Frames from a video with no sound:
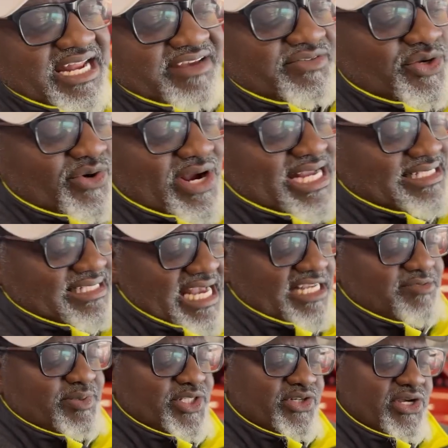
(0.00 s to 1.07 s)
even the right
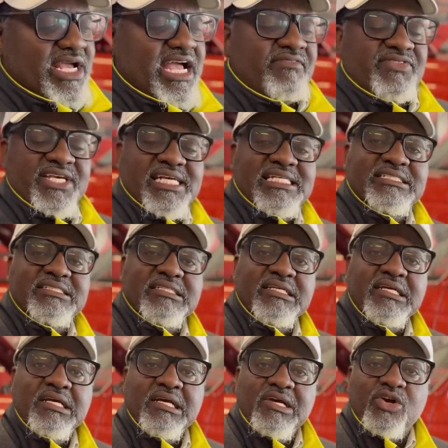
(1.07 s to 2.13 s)
size, but you have this
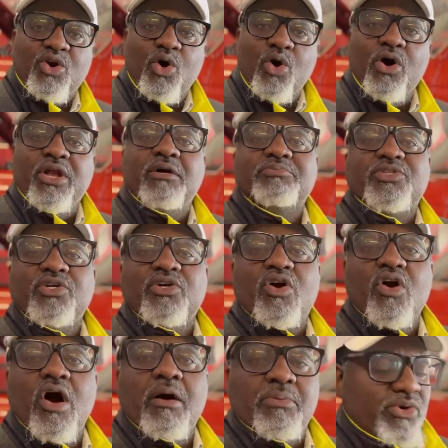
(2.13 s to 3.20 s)
going up to the
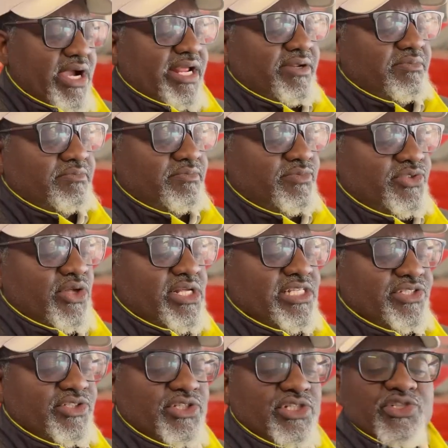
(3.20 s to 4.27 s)
carburetor. So
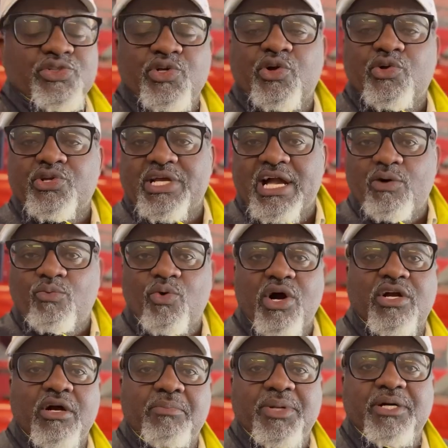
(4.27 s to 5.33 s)
this, you got one
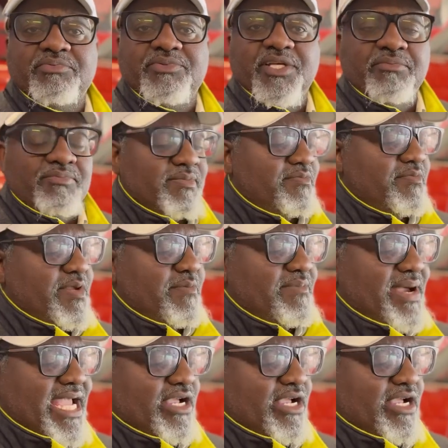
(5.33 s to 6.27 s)
coming up to the main